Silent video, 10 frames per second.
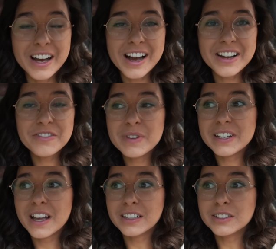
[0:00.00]
I've
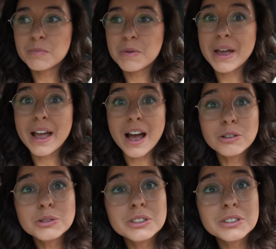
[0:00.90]
been held up in my
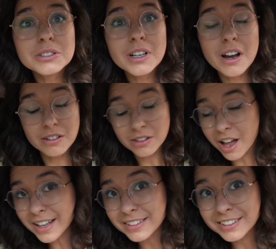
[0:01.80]
house a
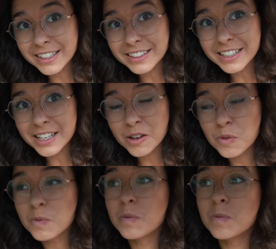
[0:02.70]
lot lately
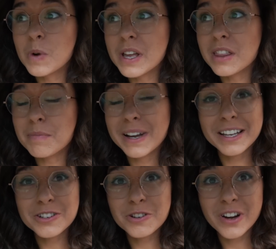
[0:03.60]
with my
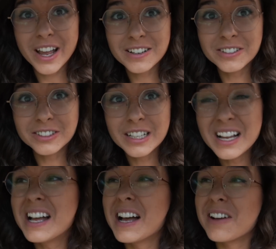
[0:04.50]
injured ankle.
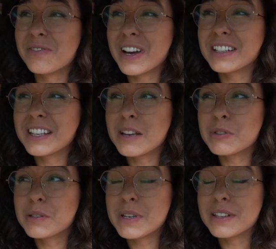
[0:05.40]
I'm finally
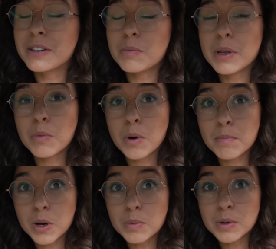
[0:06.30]
able to be a little bit more
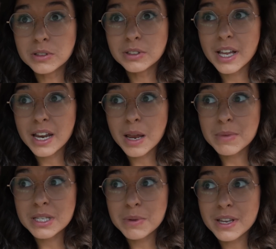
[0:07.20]
mobile and I
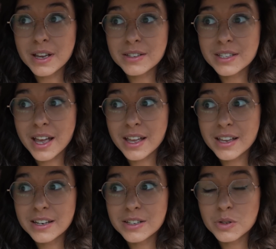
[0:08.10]
miss being
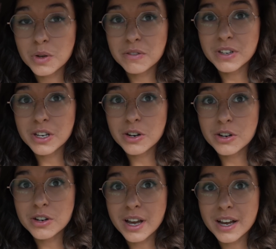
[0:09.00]
outside, so I
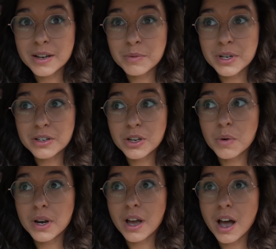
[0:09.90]
figured I would go
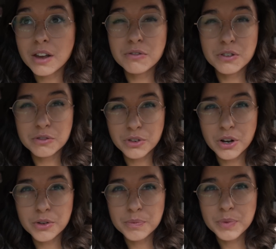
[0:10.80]
on a hunt for fall.